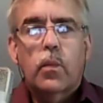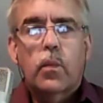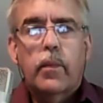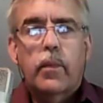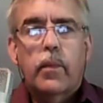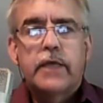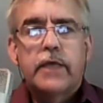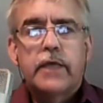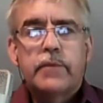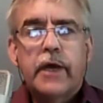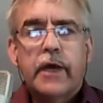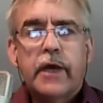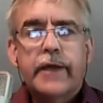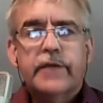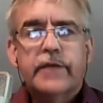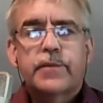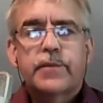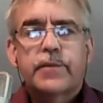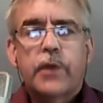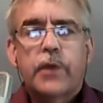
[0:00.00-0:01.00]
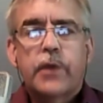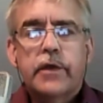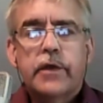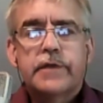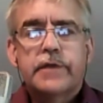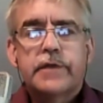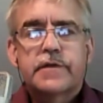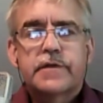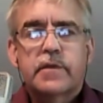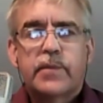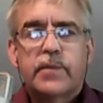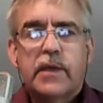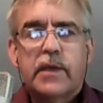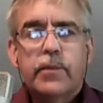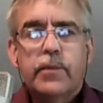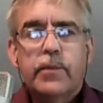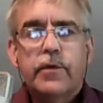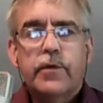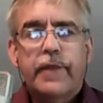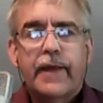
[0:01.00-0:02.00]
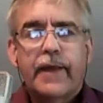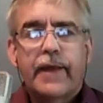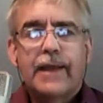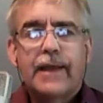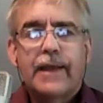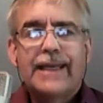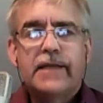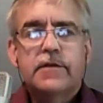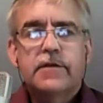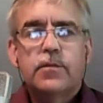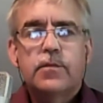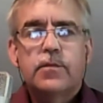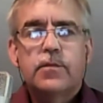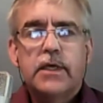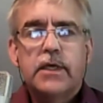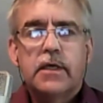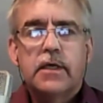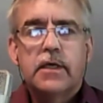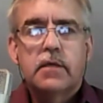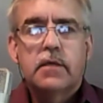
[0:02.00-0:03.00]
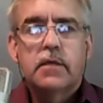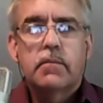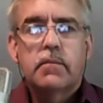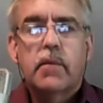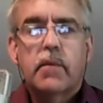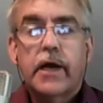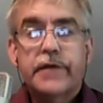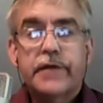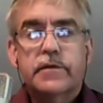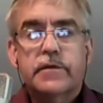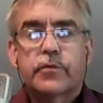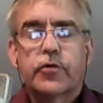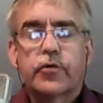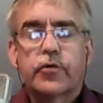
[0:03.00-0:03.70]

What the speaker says: In my experience, the people that need to be in my support